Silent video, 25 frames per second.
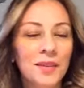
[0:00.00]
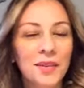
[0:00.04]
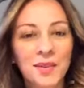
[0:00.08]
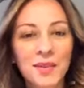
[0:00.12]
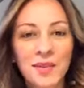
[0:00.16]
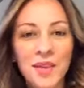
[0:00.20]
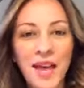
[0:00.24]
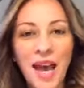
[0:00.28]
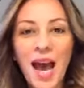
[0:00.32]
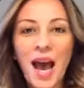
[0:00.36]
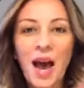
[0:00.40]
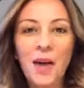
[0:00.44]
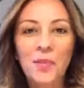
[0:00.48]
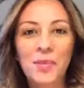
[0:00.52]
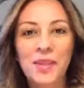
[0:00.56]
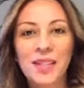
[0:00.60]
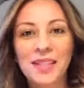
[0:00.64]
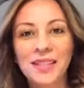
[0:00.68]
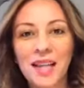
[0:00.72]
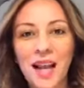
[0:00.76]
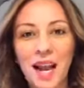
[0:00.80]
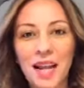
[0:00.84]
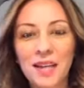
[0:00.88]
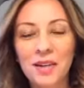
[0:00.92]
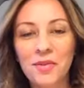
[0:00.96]
the happy
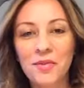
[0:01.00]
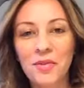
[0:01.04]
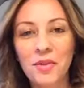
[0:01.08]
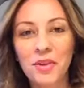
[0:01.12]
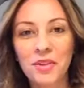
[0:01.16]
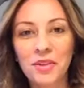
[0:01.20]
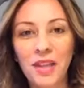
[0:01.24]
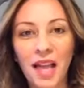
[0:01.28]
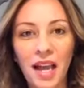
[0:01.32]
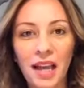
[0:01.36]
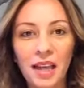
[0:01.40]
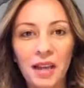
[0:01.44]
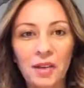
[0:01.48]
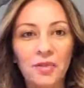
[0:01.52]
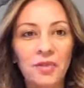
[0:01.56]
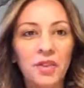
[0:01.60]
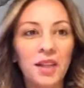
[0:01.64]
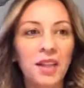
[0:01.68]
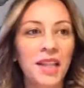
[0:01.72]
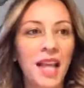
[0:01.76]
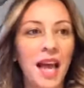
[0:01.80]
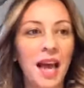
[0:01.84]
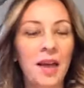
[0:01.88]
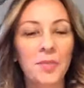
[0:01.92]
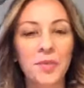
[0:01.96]
side of their life, the
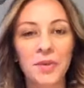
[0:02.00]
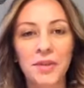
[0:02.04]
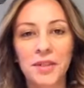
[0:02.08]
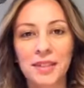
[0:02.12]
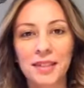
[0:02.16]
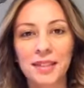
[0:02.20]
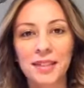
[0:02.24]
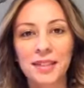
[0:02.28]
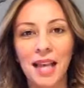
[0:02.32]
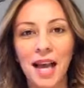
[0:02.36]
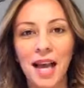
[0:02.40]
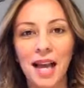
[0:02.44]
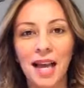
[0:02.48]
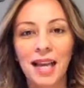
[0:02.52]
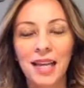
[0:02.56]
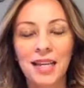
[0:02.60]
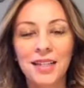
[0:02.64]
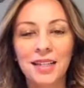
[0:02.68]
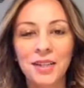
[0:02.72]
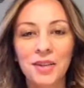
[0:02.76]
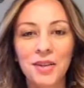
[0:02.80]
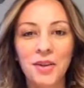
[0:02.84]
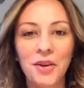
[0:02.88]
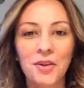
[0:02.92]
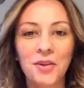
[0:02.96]
glamorous side,